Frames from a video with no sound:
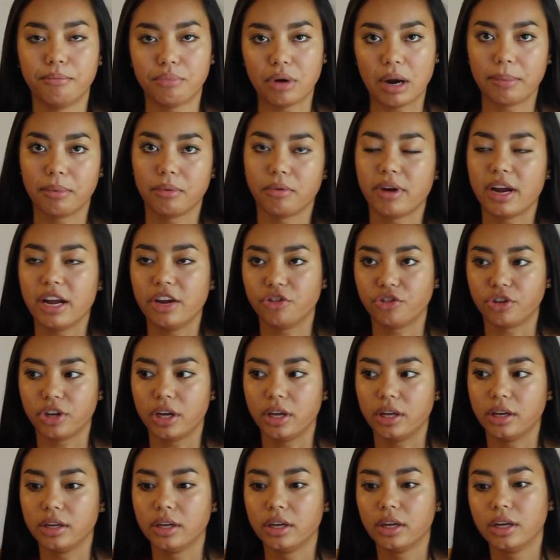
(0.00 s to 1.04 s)

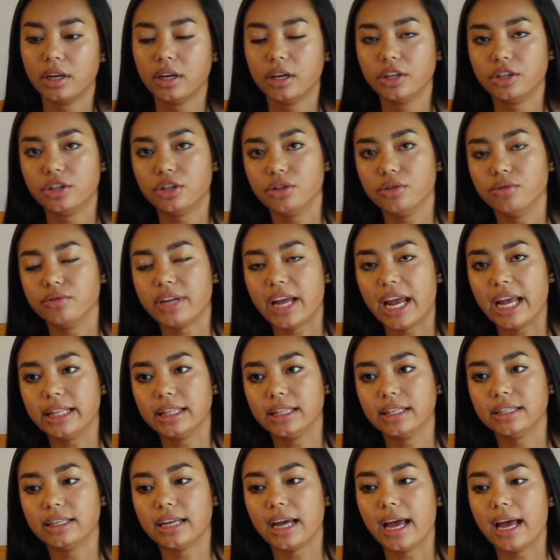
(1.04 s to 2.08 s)
preparation to take
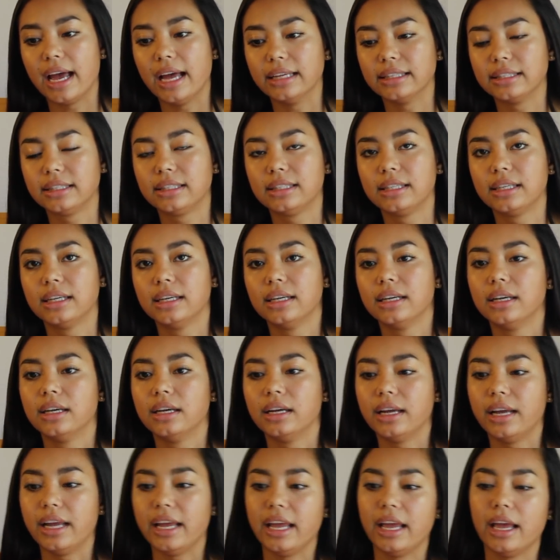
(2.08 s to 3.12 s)
the test
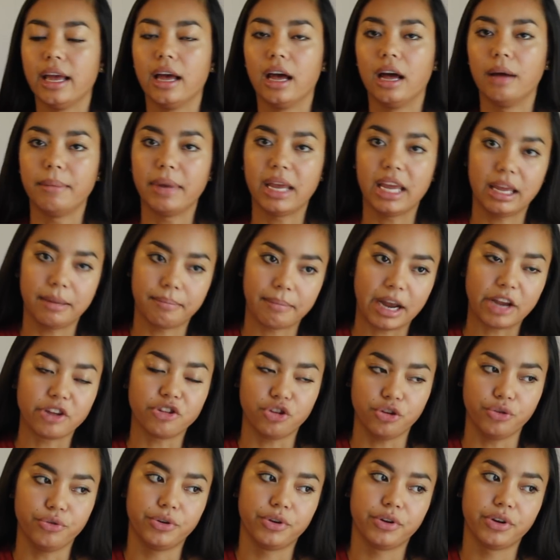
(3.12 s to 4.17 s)
in my
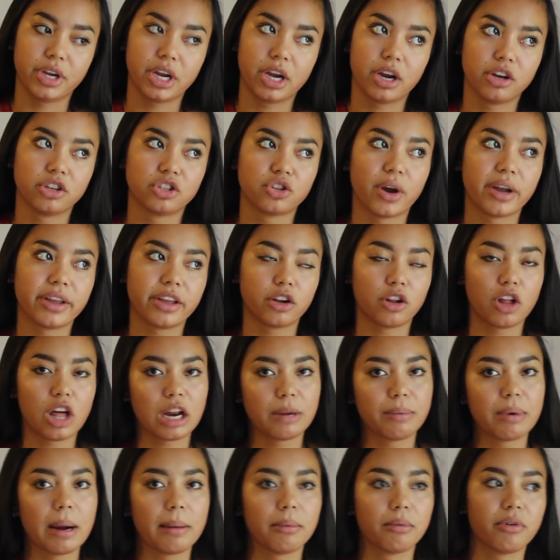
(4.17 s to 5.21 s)
junior year. So I did a lot
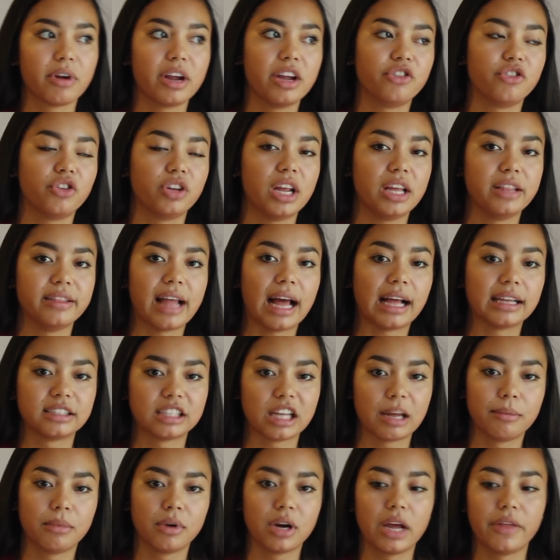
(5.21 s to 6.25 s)
of preparation in that
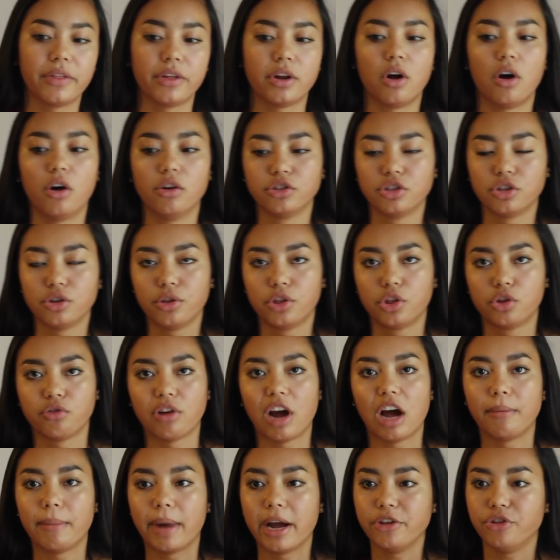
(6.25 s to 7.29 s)
summer and then also
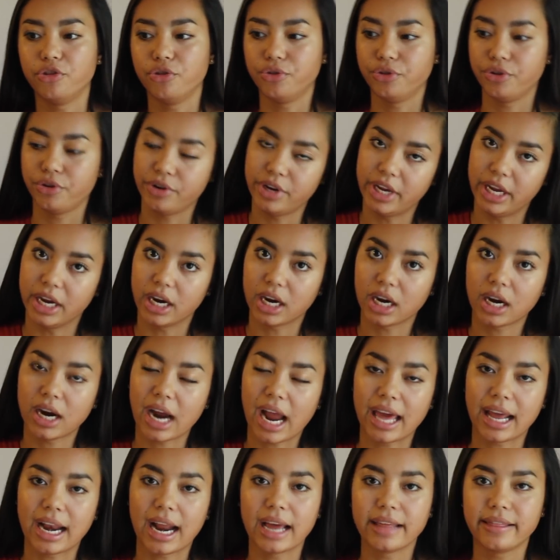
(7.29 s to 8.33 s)
throughout my junior year.
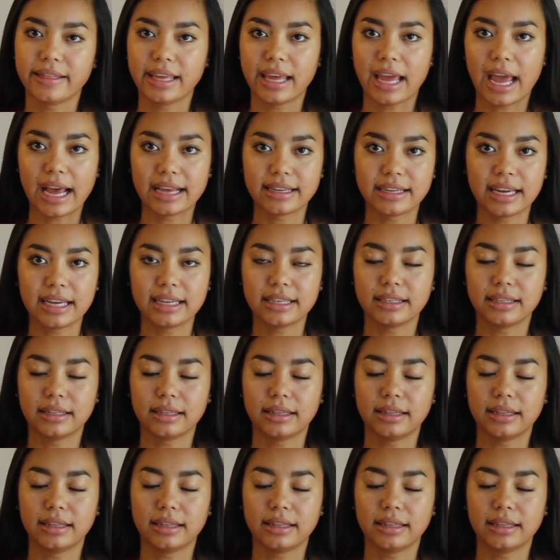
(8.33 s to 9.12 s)
And the ACT